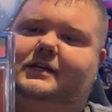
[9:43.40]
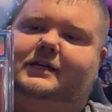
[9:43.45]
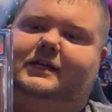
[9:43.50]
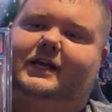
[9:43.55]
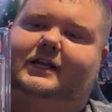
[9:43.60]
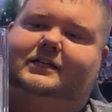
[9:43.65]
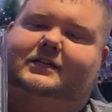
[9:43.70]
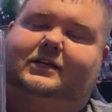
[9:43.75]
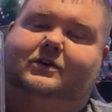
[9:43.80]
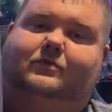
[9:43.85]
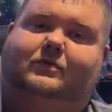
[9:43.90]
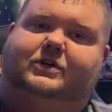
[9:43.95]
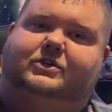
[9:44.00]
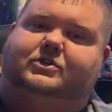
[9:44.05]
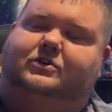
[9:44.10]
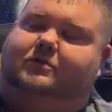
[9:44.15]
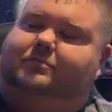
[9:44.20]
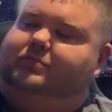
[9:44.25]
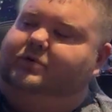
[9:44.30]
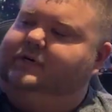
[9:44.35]
get the
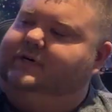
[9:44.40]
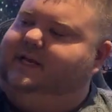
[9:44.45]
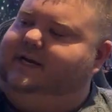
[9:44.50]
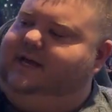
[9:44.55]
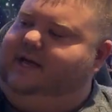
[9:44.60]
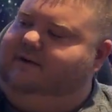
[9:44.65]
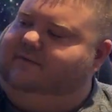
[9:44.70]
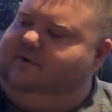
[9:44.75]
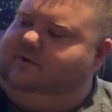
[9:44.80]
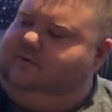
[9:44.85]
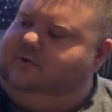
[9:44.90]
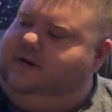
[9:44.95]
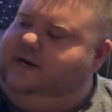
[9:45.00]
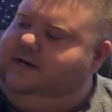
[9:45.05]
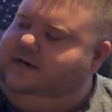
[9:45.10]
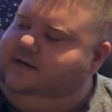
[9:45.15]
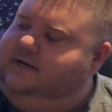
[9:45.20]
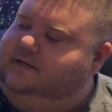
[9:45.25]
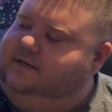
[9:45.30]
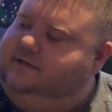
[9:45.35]
original book and have it
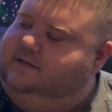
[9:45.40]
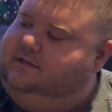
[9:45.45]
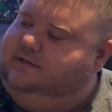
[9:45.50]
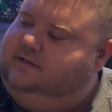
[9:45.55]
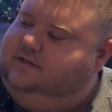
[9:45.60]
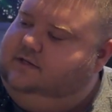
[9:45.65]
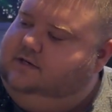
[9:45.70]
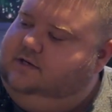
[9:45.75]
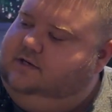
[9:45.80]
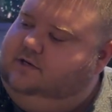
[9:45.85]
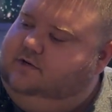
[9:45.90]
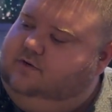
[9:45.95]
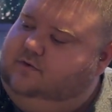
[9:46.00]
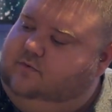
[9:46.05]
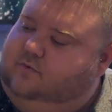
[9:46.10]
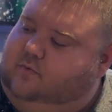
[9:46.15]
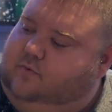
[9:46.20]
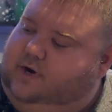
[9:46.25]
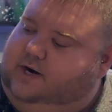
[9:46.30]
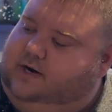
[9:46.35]
graded?
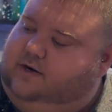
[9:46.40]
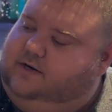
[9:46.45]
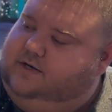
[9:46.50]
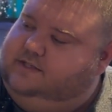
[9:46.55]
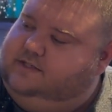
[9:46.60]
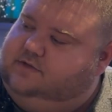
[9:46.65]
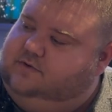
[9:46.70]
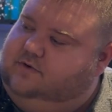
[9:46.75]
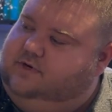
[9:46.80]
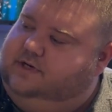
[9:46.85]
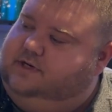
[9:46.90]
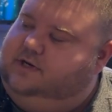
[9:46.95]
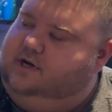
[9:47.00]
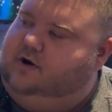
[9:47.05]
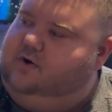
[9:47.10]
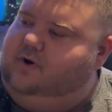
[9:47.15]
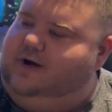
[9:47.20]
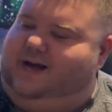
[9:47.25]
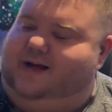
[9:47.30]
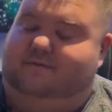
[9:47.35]
Where it's going to
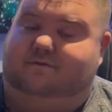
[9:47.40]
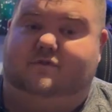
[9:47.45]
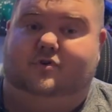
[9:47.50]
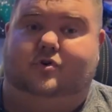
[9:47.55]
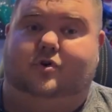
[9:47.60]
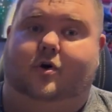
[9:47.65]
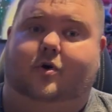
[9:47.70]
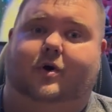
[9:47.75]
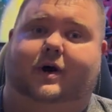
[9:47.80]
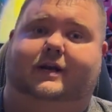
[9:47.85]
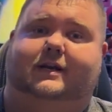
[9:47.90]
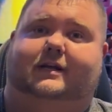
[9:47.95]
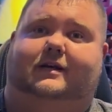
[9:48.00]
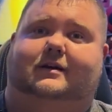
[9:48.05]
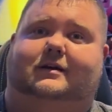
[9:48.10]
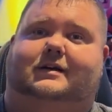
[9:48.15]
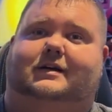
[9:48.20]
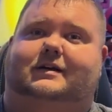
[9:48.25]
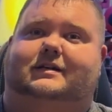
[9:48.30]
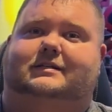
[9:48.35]
go, I have no
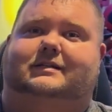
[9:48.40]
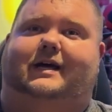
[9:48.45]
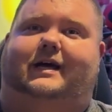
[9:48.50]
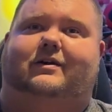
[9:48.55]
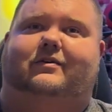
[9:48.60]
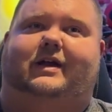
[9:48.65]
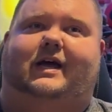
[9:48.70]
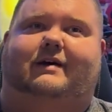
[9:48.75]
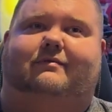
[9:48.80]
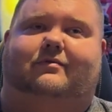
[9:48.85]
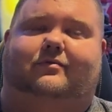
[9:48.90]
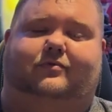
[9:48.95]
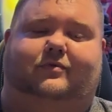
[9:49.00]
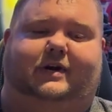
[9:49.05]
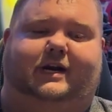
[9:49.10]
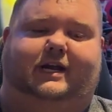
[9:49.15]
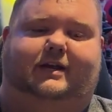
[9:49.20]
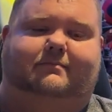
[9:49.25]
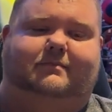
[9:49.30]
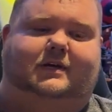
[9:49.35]
idea because I don't have a
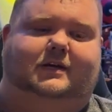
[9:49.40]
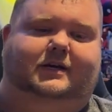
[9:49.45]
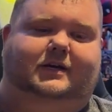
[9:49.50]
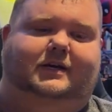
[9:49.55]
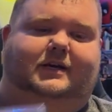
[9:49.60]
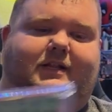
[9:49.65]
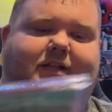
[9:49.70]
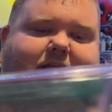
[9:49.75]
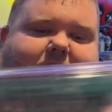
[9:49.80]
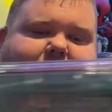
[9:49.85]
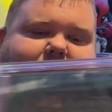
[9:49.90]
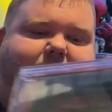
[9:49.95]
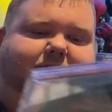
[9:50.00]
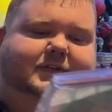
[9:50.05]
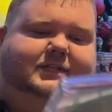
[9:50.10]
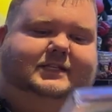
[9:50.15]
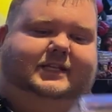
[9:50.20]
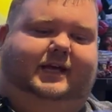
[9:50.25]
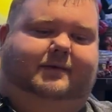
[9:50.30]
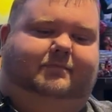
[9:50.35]
frame that
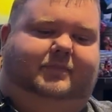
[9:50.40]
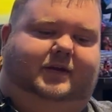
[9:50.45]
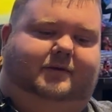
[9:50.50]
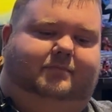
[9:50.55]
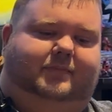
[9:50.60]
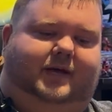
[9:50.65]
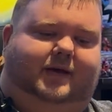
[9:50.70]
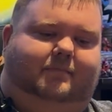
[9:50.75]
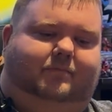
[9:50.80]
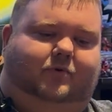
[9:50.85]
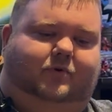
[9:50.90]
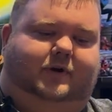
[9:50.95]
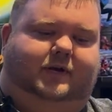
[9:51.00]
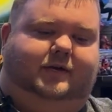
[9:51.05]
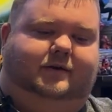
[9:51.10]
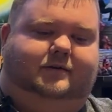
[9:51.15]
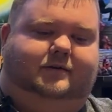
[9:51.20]
fits that big bad boy.